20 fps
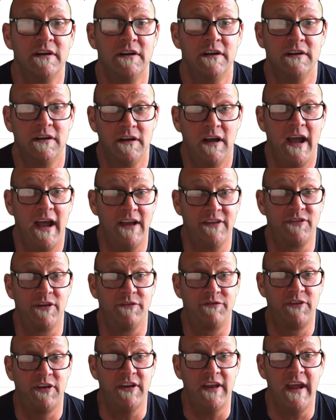as of
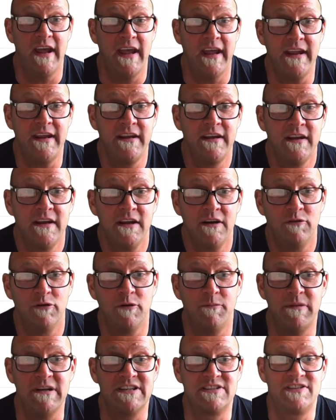today, would
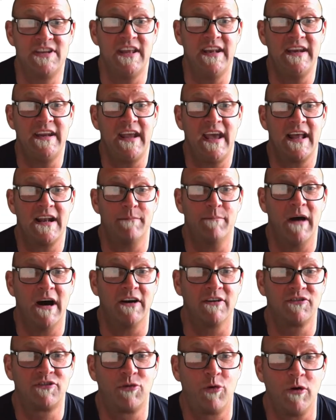be sitting at
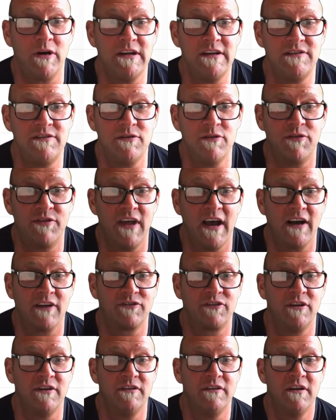about
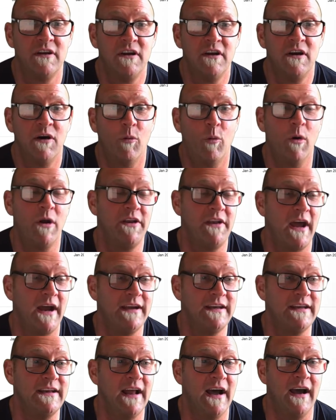
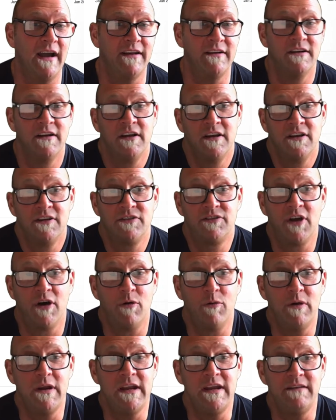$22,199. So
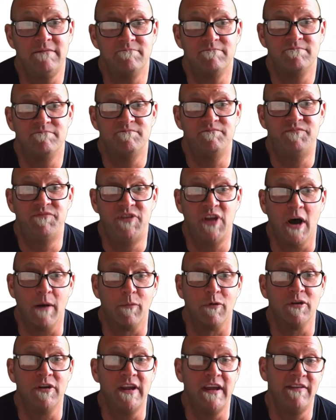we
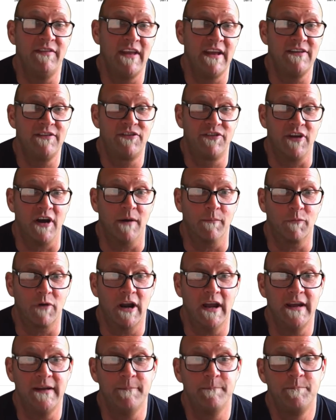doubled and then some,
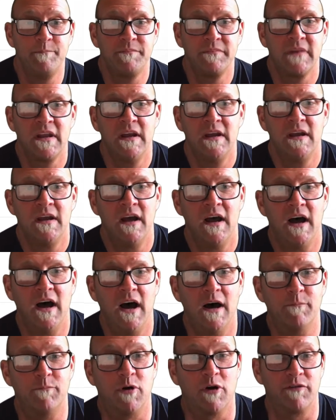right?
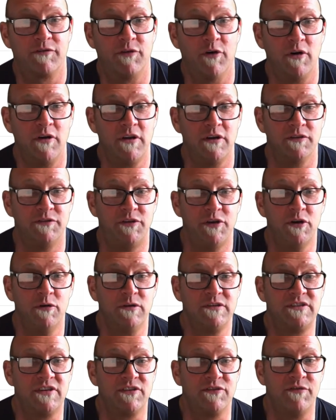Portfolio 2,
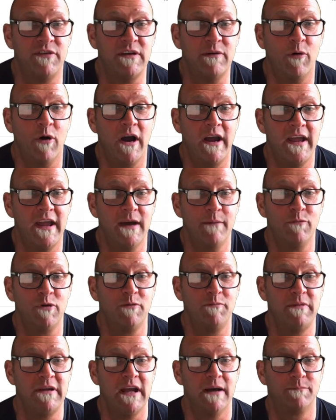which is VYM, would
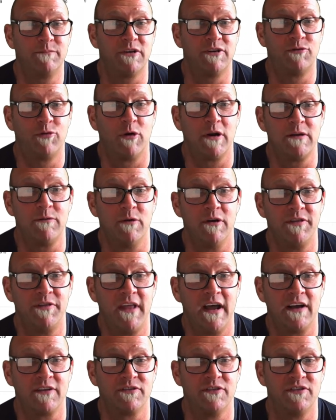be up to
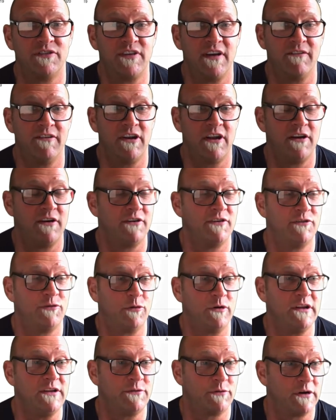
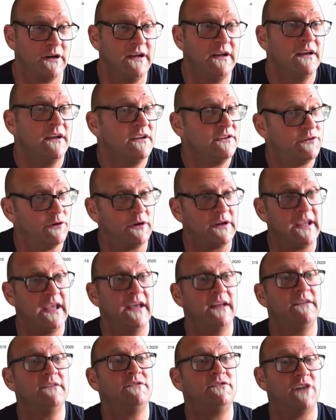$21,723. So
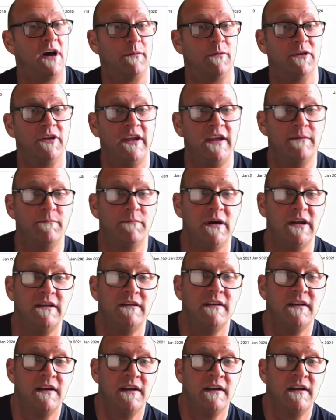again, doubled it, but
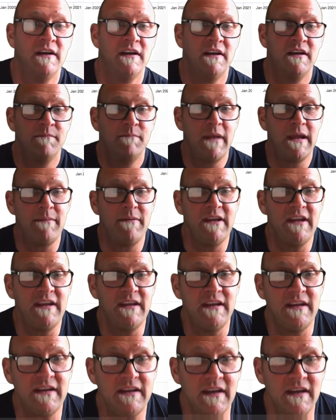maybe